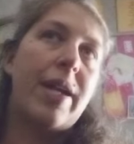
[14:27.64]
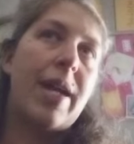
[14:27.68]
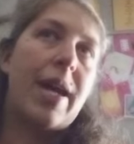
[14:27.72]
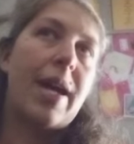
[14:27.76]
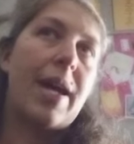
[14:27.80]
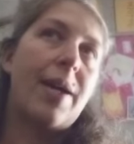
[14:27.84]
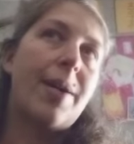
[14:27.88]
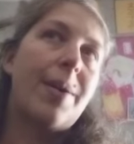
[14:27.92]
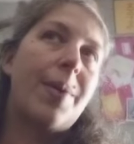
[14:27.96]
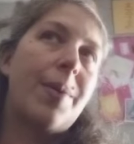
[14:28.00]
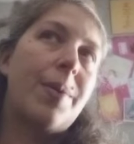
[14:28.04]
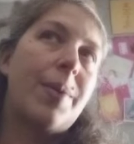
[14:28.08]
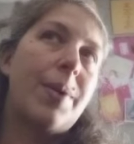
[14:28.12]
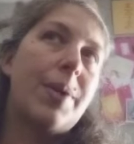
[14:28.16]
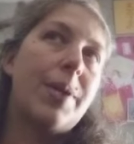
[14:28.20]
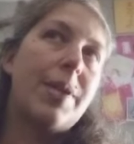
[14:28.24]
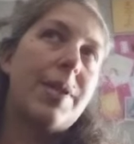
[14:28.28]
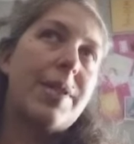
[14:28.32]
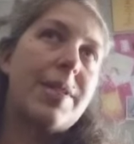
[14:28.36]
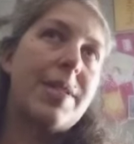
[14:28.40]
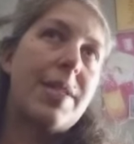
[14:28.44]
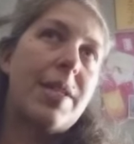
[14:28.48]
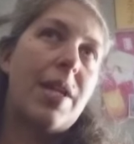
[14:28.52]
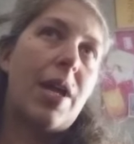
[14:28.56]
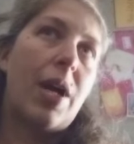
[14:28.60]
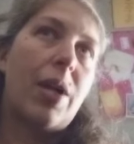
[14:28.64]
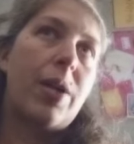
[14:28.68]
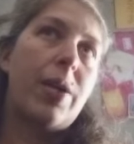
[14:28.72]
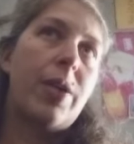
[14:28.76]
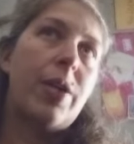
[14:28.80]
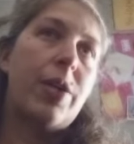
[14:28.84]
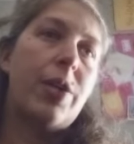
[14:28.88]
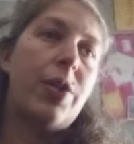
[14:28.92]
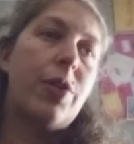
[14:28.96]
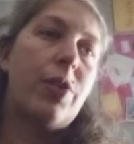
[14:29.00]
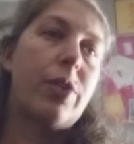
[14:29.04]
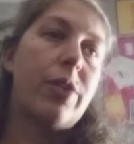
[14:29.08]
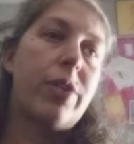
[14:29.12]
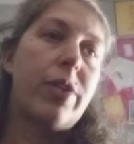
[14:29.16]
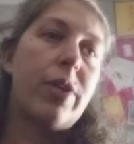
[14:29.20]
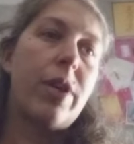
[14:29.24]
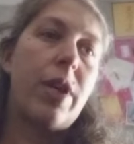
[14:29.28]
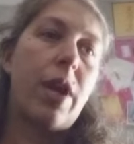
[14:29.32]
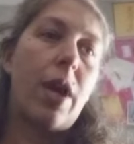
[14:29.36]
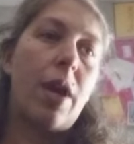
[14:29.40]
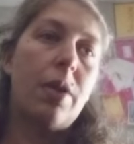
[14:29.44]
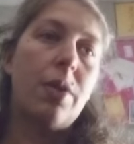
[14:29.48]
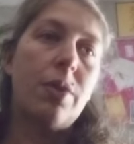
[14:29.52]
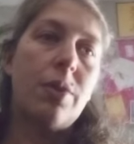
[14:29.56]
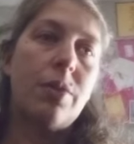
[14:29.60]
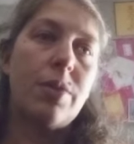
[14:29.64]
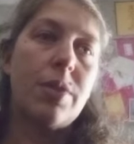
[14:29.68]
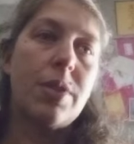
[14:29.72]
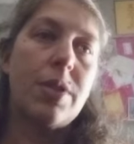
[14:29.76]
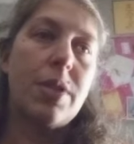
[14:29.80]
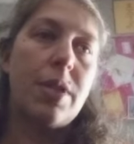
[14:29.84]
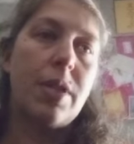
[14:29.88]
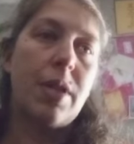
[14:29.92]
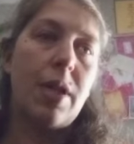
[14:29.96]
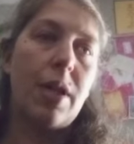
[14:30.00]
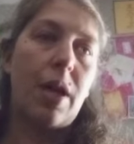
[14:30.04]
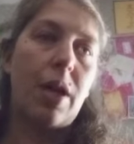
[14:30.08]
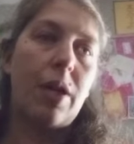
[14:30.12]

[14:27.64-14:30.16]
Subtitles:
Now, on another note,